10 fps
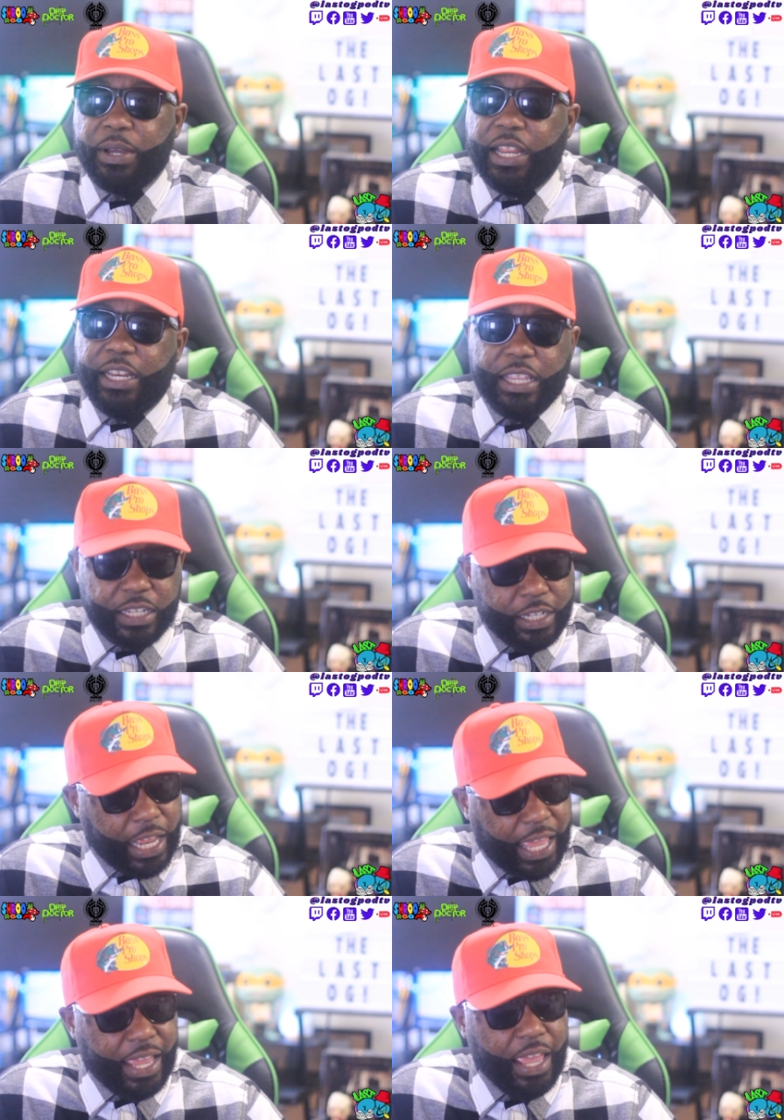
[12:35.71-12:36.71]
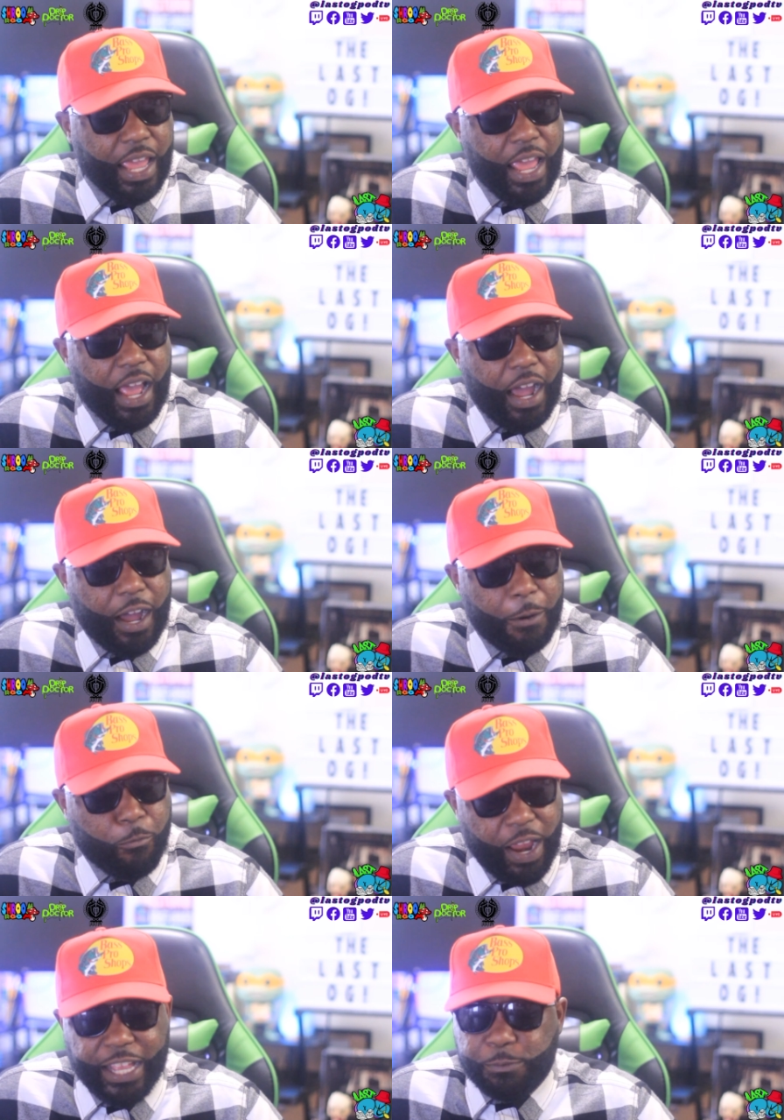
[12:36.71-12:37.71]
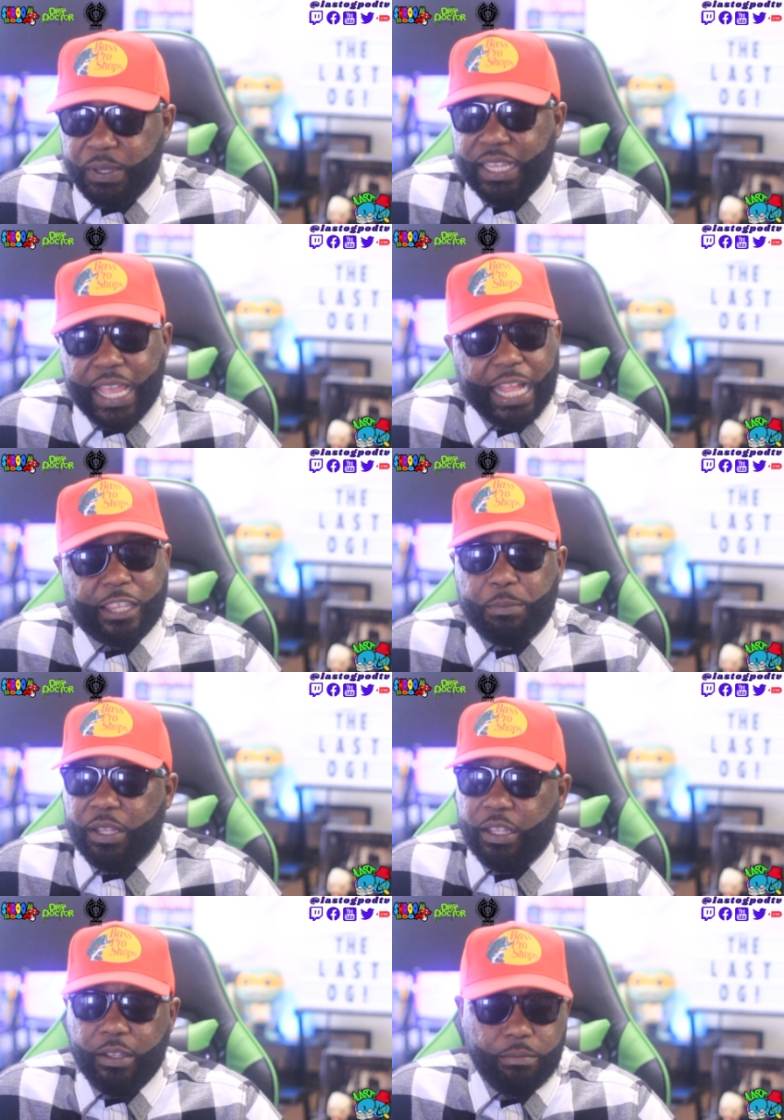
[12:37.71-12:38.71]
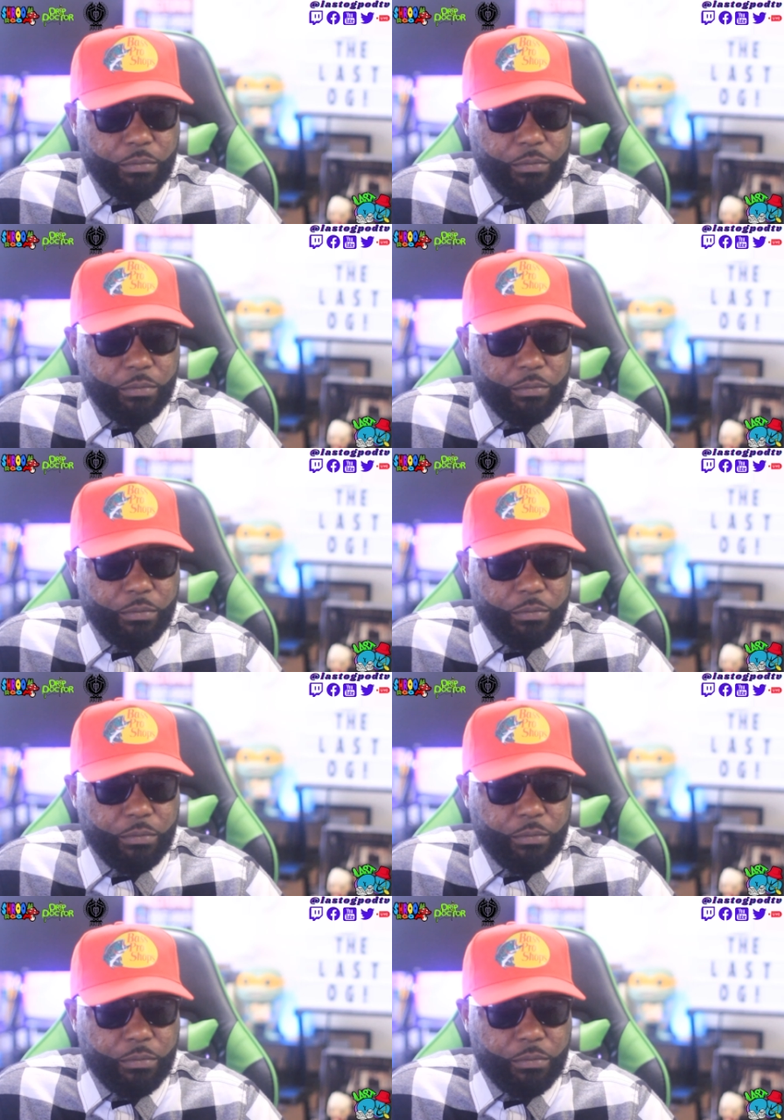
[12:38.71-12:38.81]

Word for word: But at the end of the day, um, Raz got to be